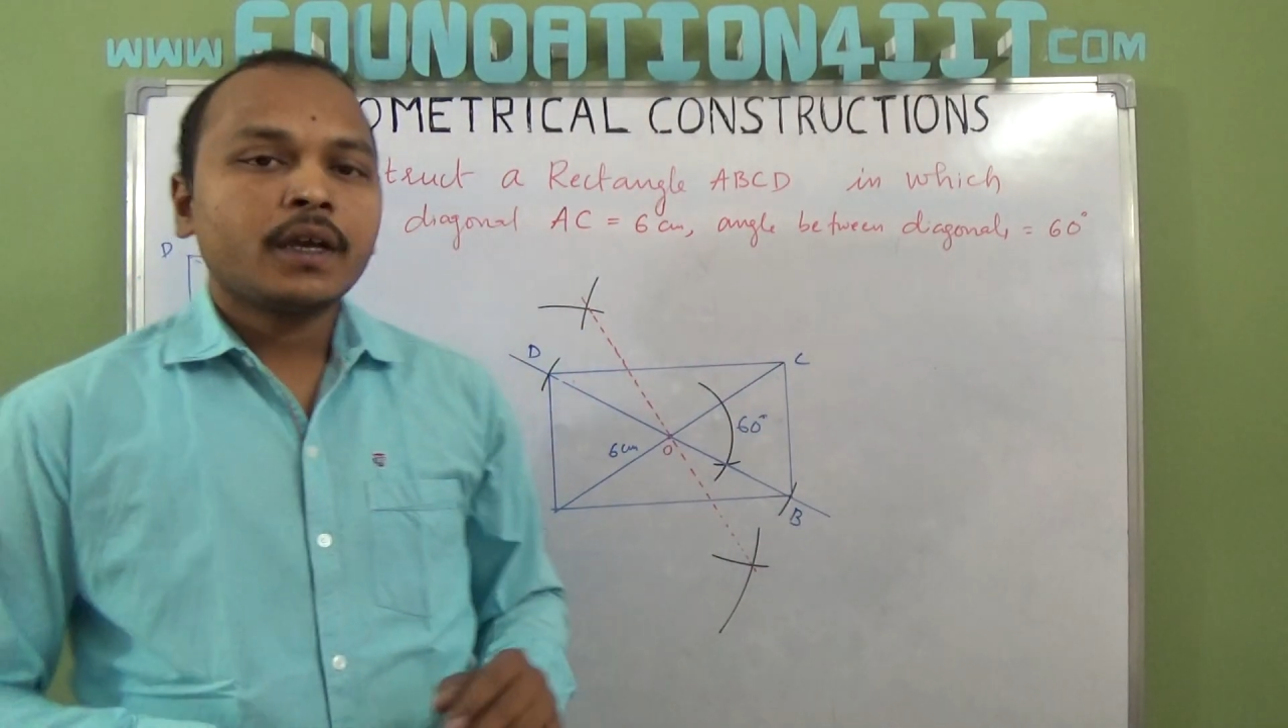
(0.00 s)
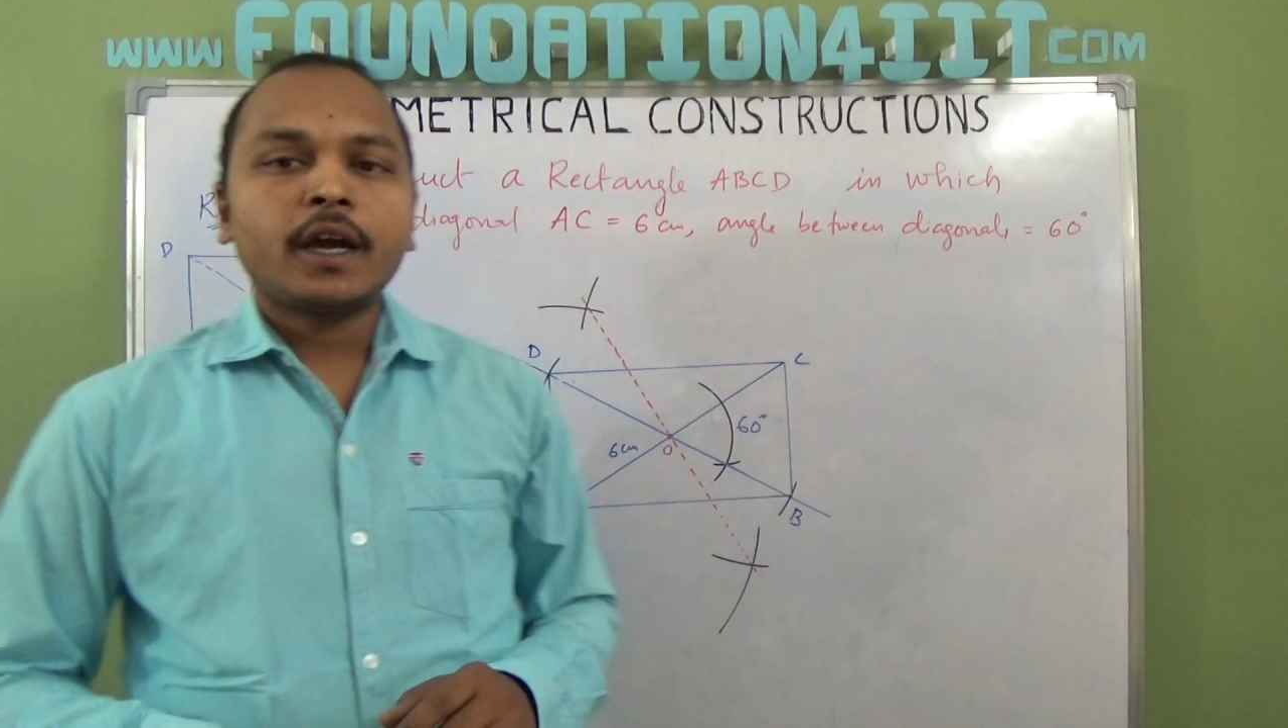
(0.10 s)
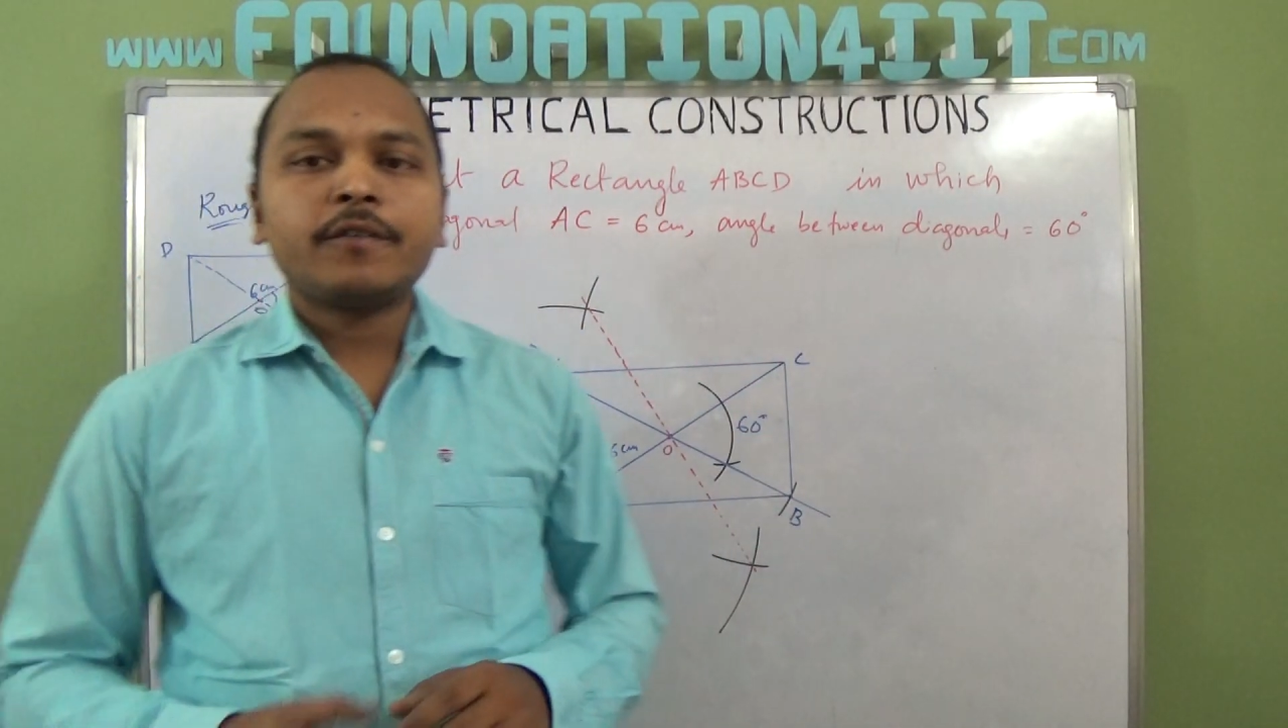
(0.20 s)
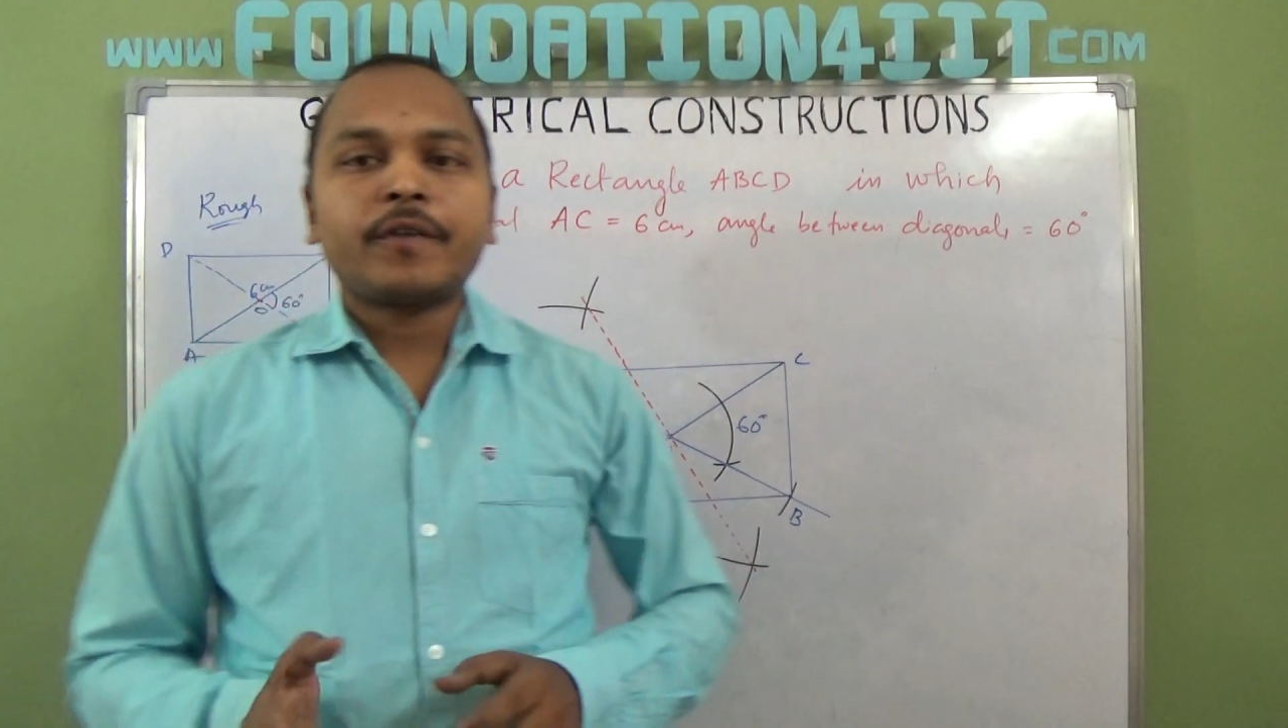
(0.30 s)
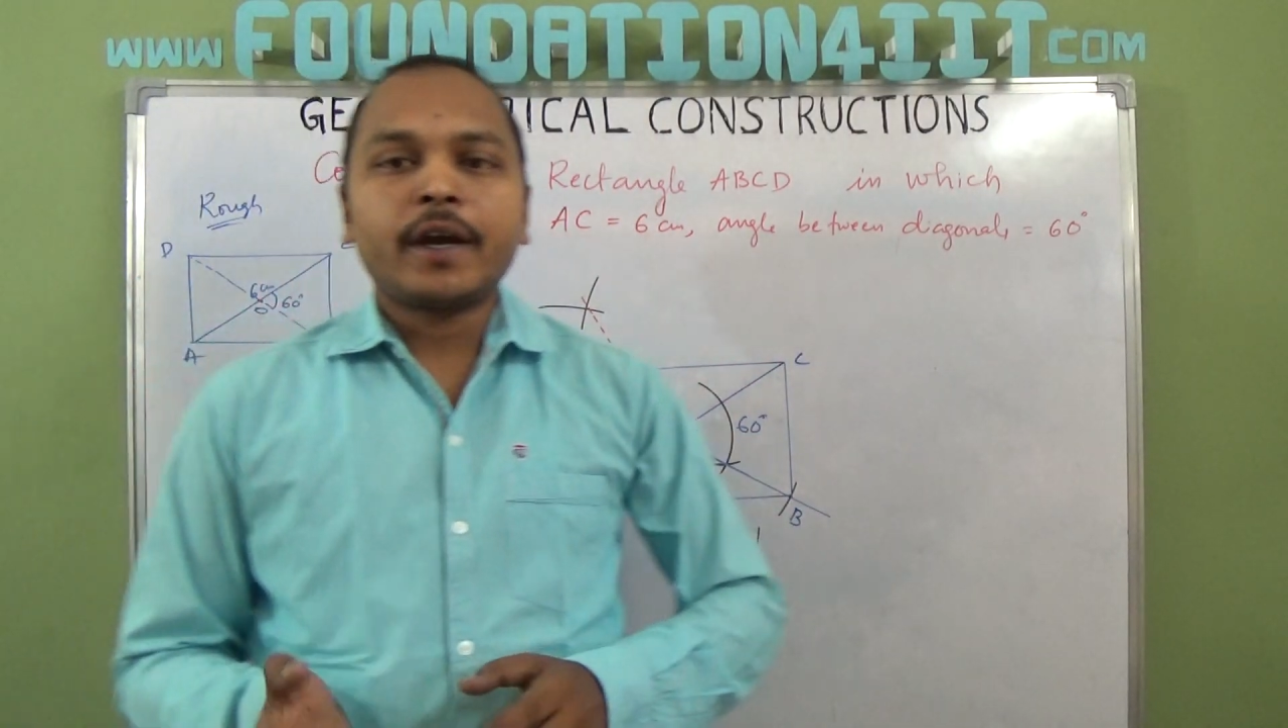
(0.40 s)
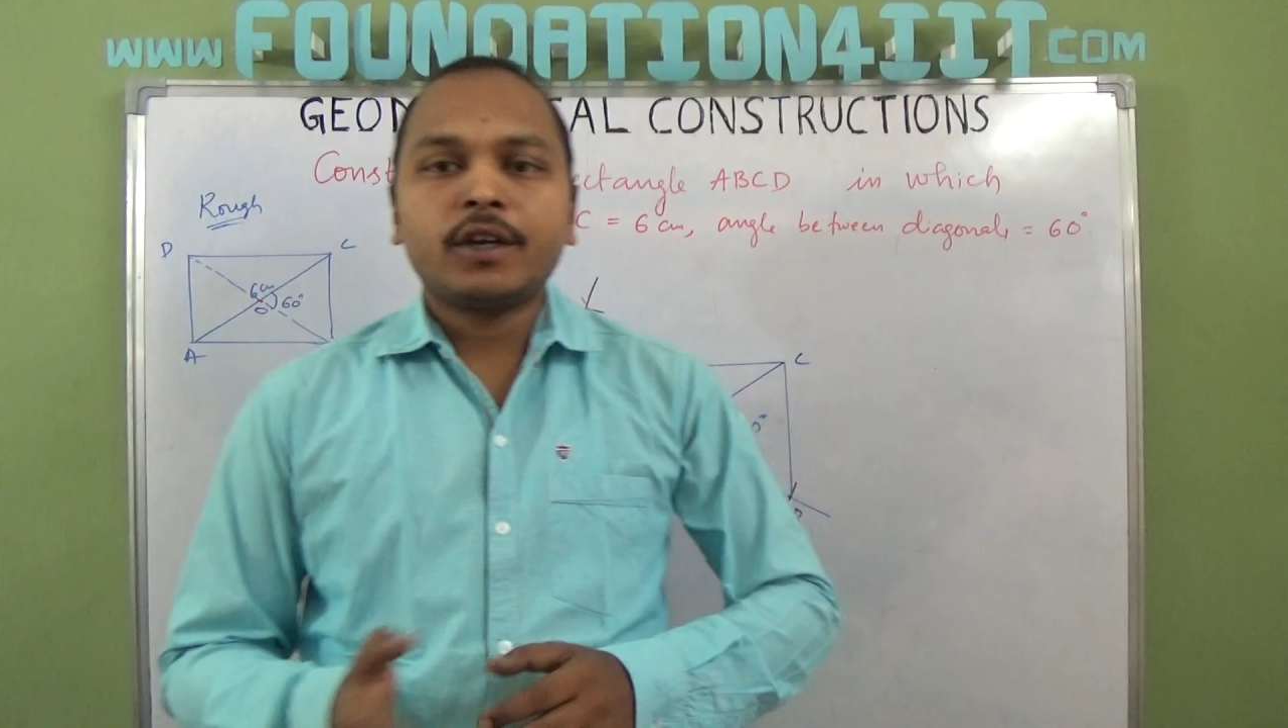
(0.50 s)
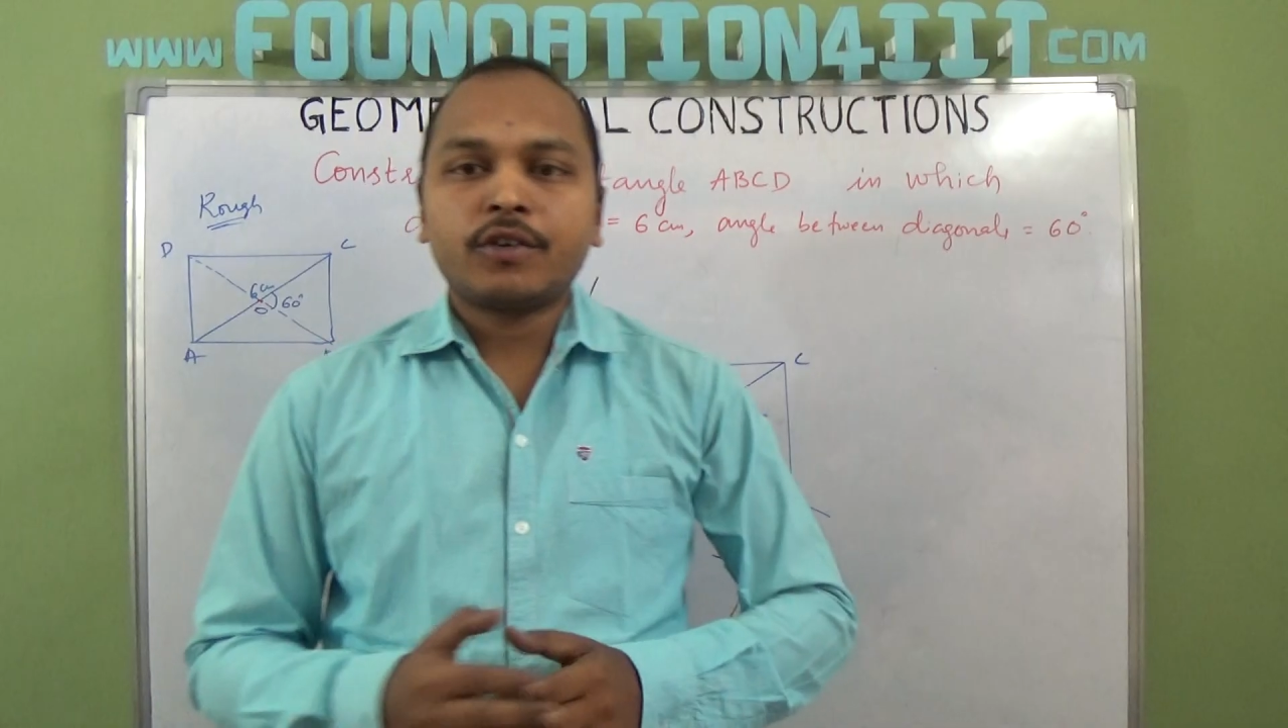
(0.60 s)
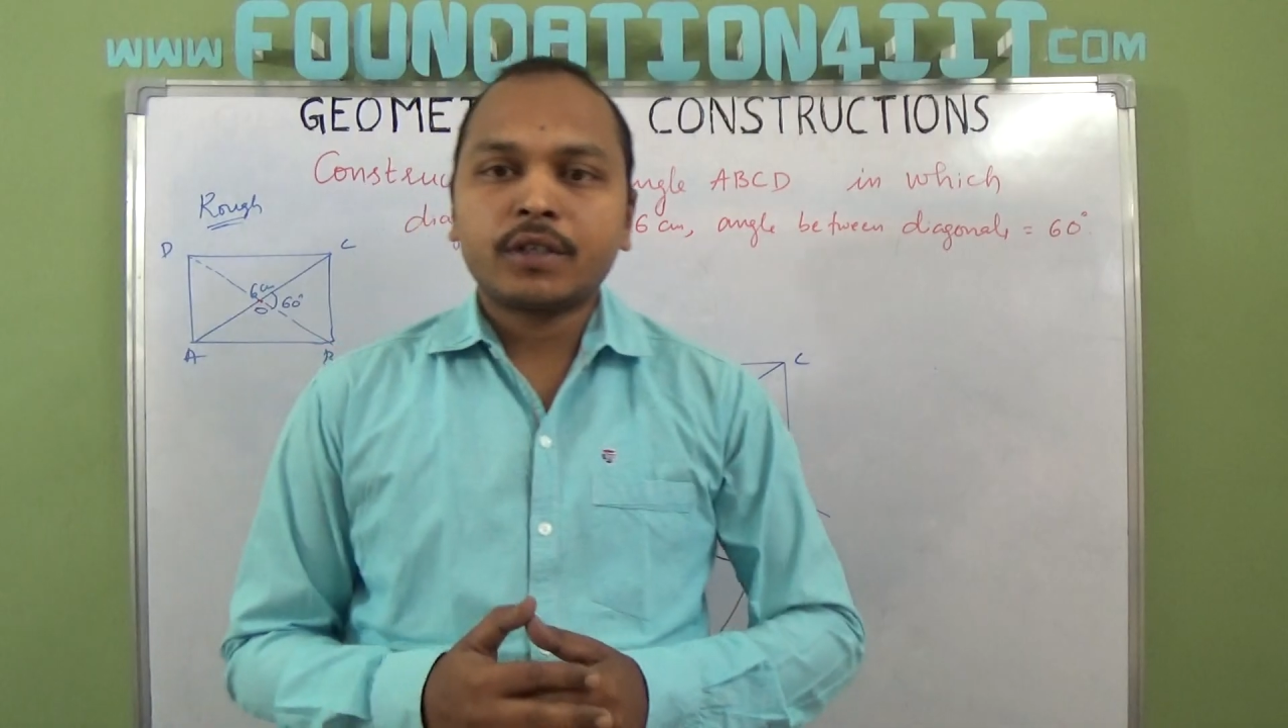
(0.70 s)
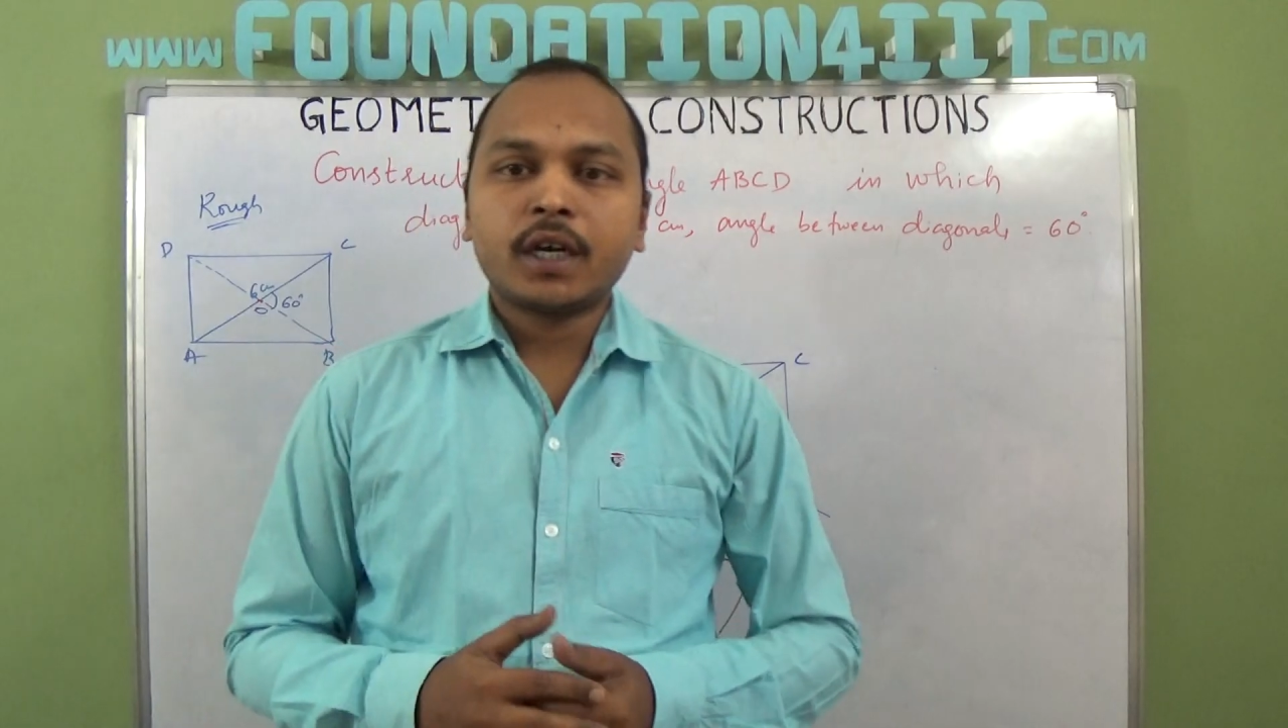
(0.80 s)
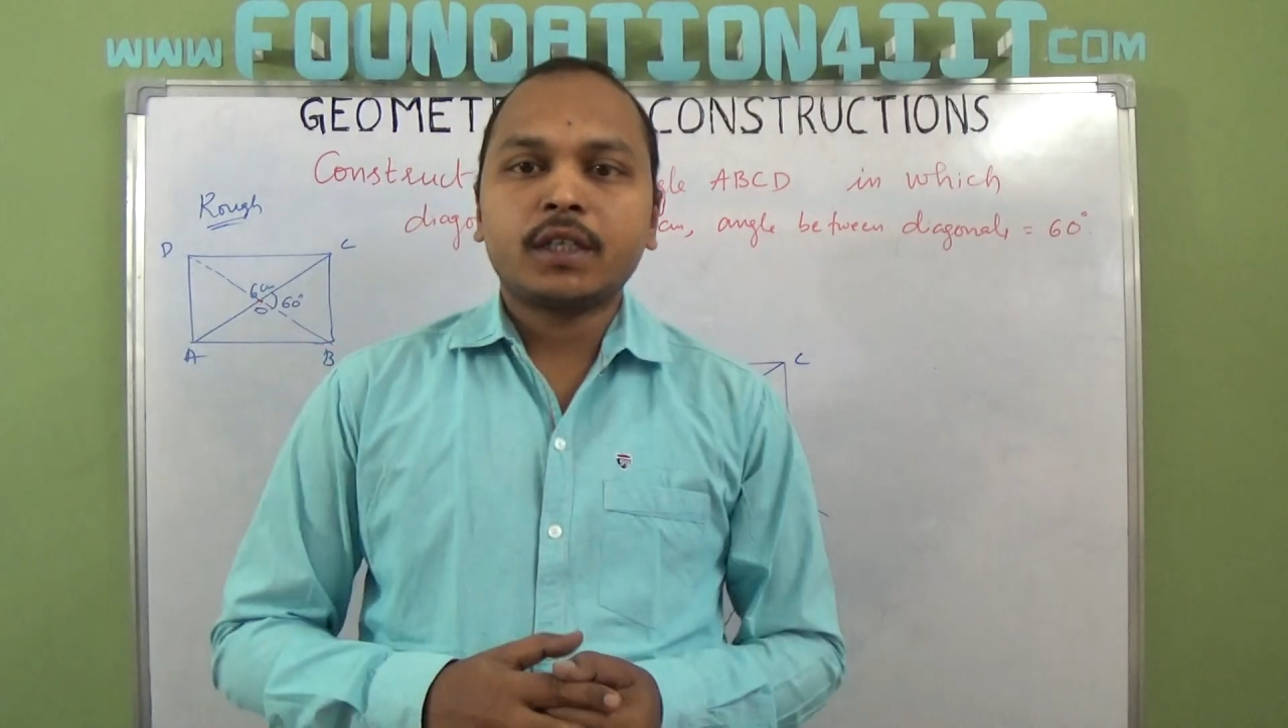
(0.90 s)
and find
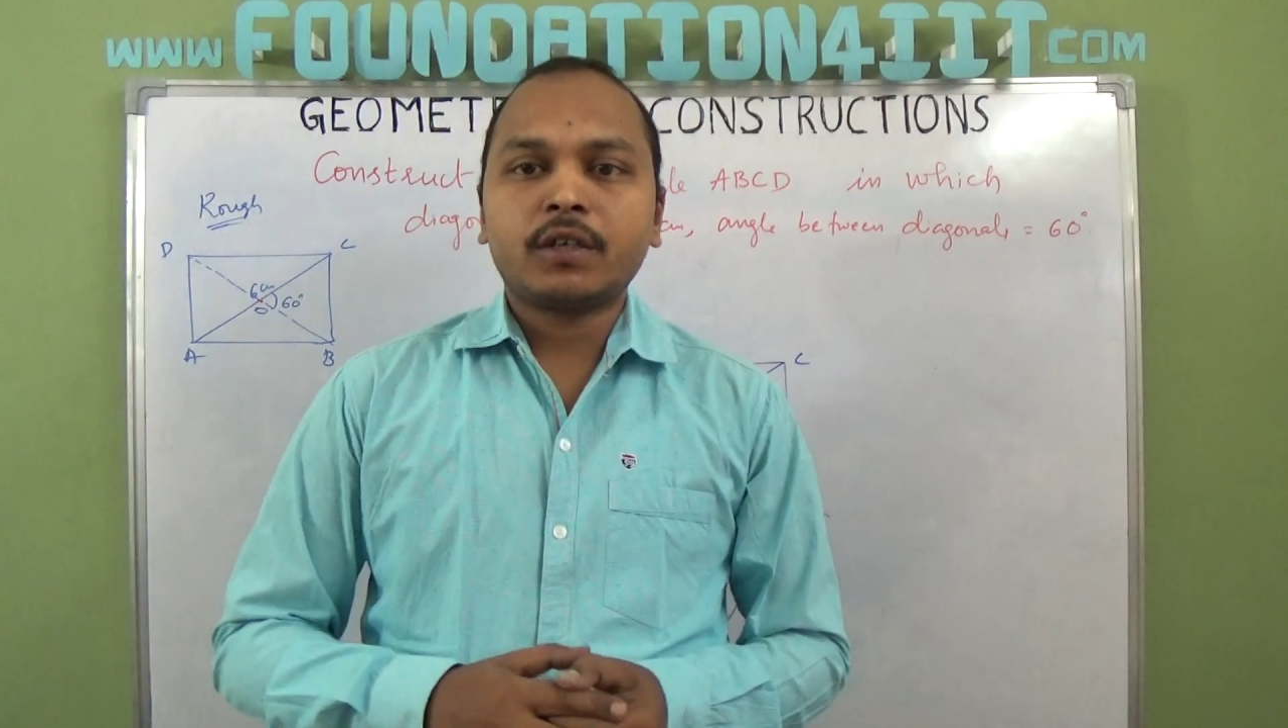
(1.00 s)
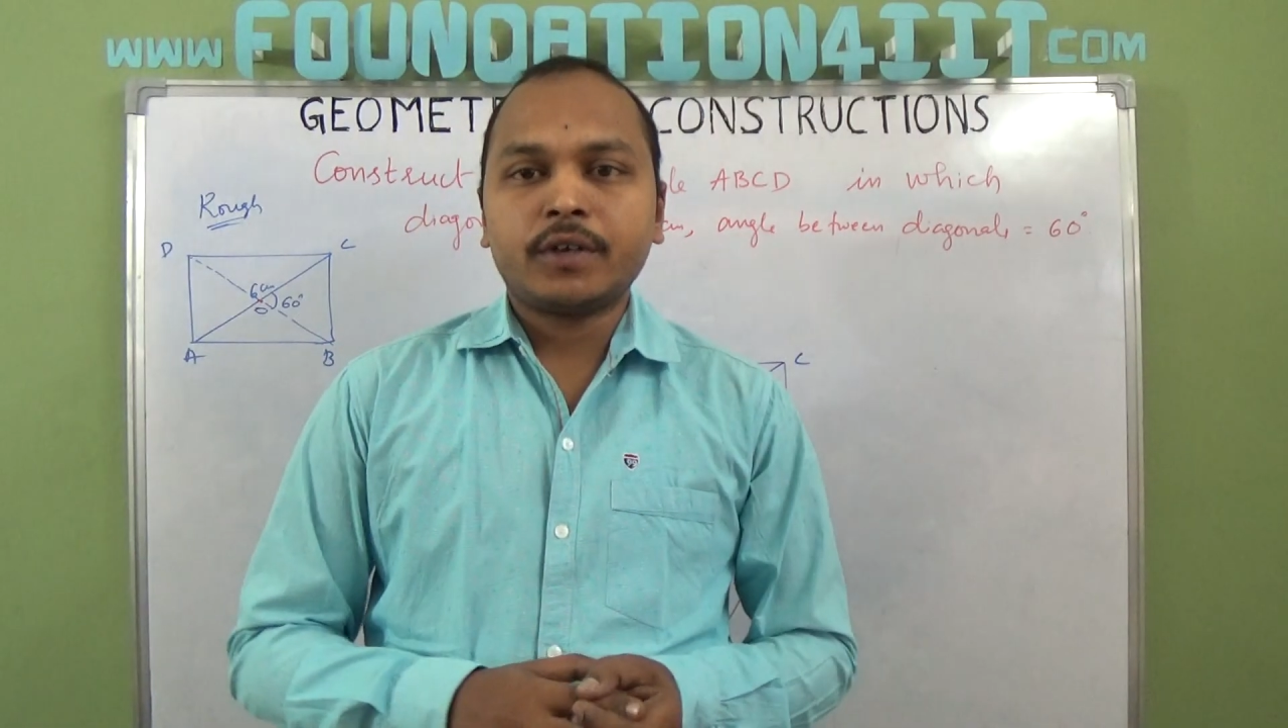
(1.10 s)
out the other